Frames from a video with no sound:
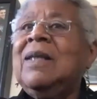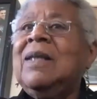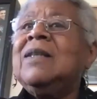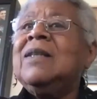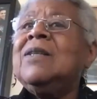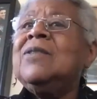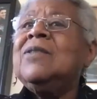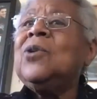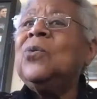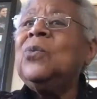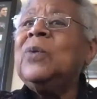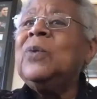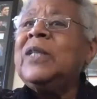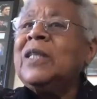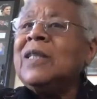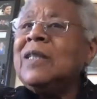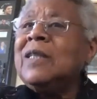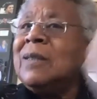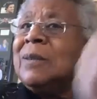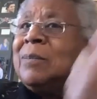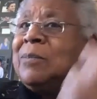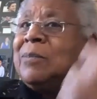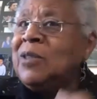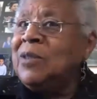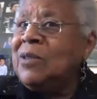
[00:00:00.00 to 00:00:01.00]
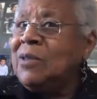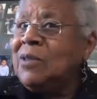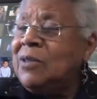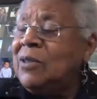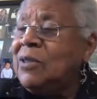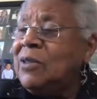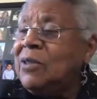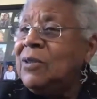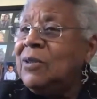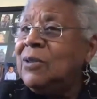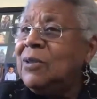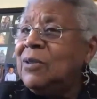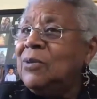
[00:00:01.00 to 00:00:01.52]
So when it comes to
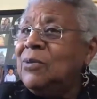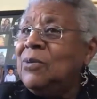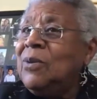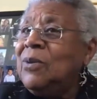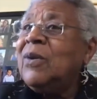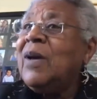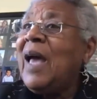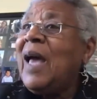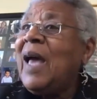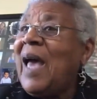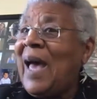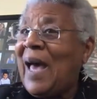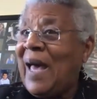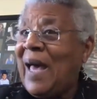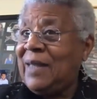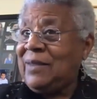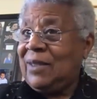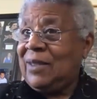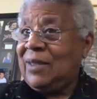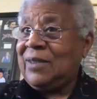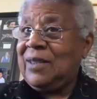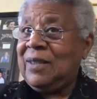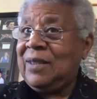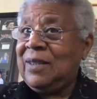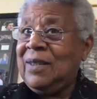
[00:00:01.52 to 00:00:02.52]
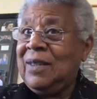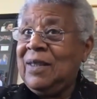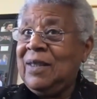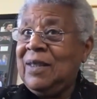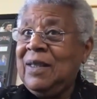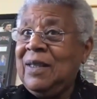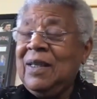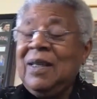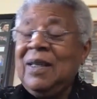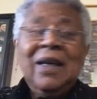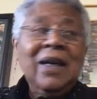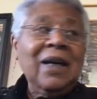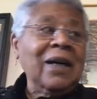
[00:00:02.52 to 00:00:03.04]
you, act.
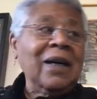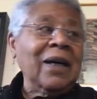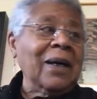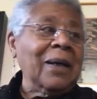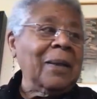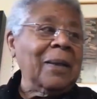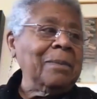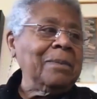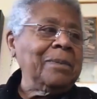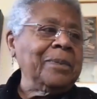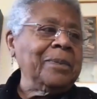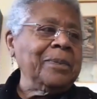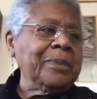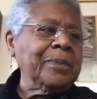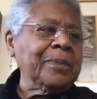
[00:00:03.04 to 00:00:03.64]
Um,